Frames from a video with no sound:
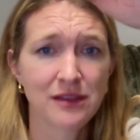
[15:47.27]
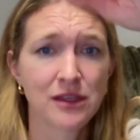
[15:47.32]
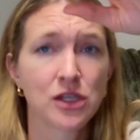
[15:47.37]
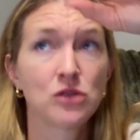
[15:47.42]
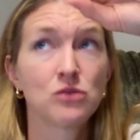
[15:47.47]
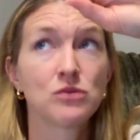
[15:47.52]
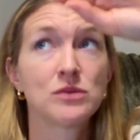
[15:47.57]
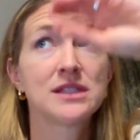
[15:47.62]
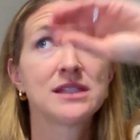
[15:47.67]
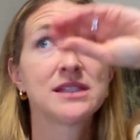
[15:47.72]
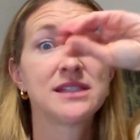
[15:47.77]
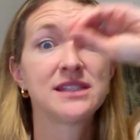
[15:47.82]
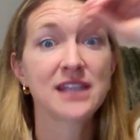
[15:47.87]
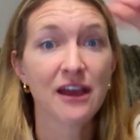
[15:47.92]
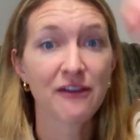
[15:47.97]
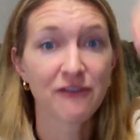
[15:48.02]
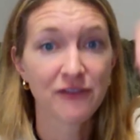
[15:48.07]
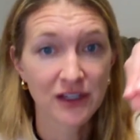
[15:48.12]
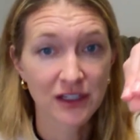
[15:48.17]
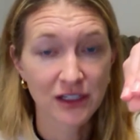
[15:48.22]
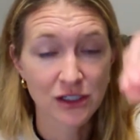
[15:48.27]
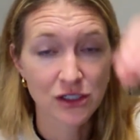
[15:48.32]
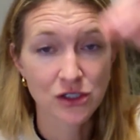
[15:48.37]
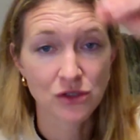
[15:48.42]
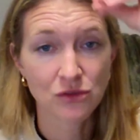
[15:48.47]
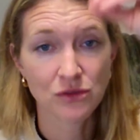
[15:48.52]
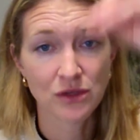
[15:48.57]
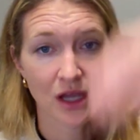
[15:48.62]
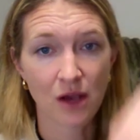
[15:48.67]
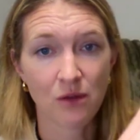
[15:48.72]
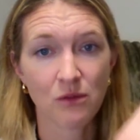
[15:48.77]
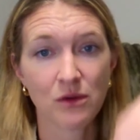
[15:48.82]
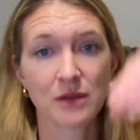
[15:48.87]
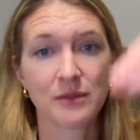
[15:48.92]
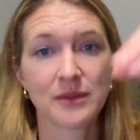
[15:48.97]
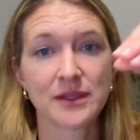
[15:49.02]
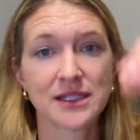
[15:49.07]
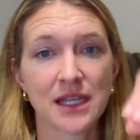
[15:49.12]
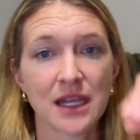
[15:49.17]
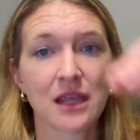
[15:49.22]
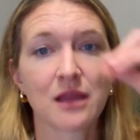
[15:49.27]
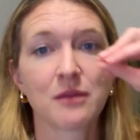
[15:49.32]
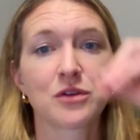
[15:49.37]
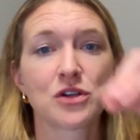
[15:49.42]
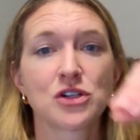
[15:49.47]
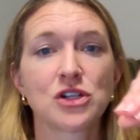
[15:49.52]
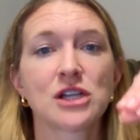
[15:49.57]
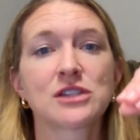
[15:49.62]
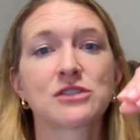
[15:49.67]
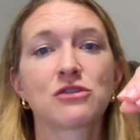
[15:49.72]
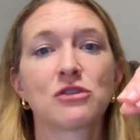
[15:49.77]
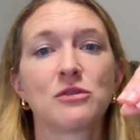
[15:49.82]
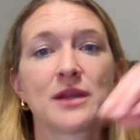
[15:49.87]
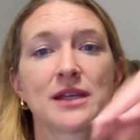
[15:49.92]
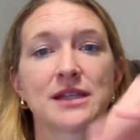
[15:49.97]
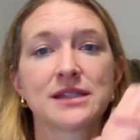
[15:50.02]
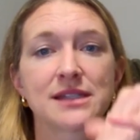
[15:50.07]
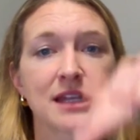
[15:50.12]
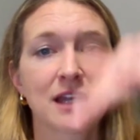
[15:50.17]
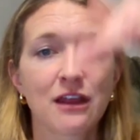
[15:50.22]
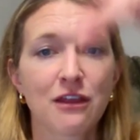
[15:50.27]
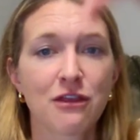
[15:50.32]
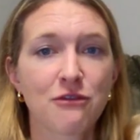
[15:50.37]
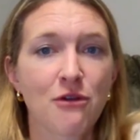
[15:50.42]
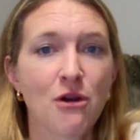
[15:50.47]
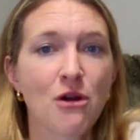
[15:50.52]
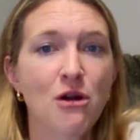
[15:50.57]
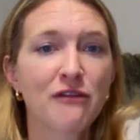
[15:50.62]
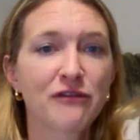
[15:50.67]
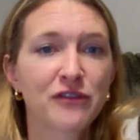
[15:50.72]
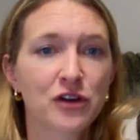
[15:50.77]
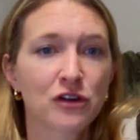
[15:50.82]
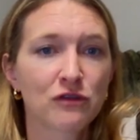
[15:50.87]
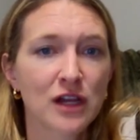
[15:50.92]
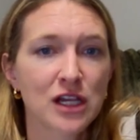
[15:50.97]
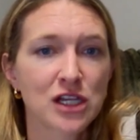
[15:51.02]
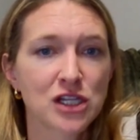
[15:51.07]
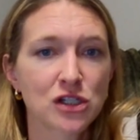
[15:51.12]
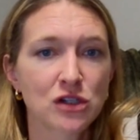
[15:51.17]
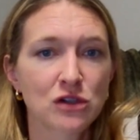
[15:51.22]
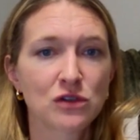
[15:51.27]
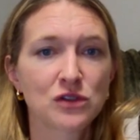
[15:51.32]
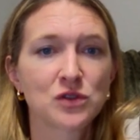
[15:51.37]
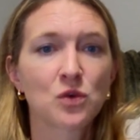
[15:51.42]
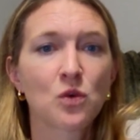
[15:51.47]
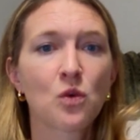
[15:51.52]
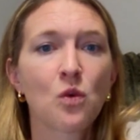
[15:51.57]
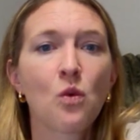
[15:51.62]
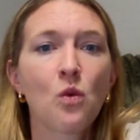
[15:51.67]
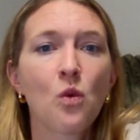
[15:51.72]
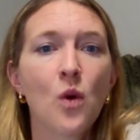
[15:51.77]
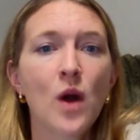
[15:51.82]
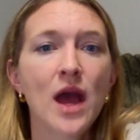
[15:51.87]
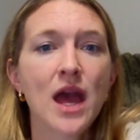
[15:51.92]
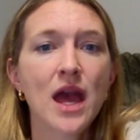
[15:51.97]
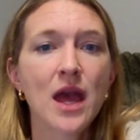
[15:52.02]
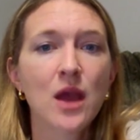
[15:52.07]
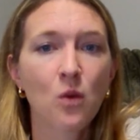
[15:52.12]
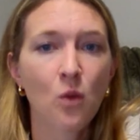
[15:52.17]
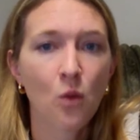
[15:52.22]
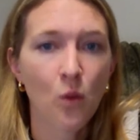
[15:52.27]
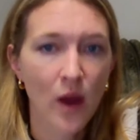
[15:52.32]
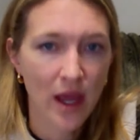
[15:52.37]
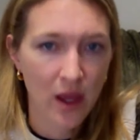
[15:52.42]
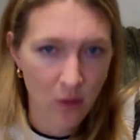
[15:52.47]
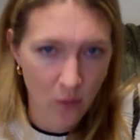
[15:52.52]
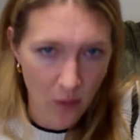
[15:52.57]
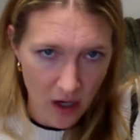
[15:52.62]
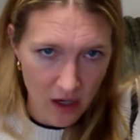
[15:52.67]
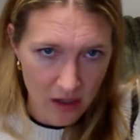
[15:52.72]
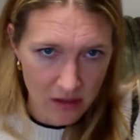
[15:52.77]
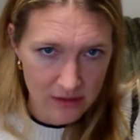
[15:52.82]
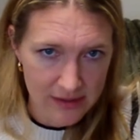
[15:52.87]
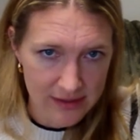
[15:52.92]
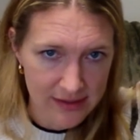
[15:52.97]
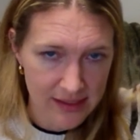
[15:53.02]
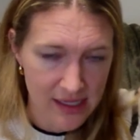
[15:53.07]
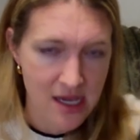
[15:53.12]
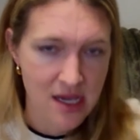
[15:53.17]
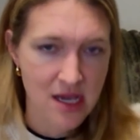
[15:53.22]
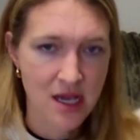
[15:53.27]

then you definitely do not want to be taking progesterone because it's going to throw off your ratios way, way worse.